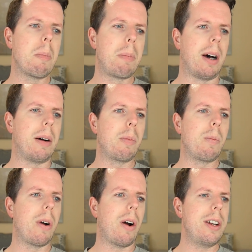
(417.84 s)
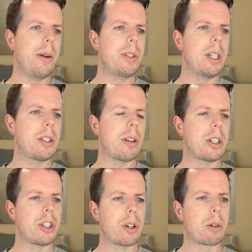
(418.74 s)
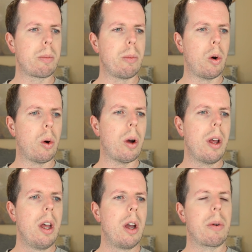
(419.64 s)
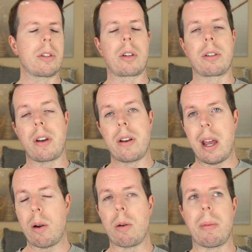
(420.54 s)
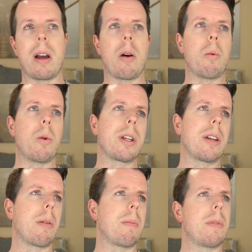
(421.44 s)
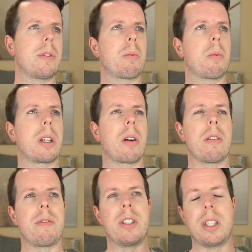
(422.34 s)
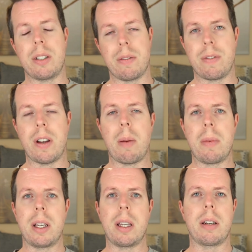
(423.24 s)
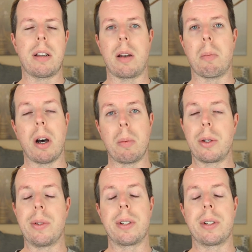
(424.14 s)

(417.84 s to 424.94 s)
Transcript: But I noticed I struggled more when I was kind of going out and about, walking. We kind of visited some family and had a barbecue in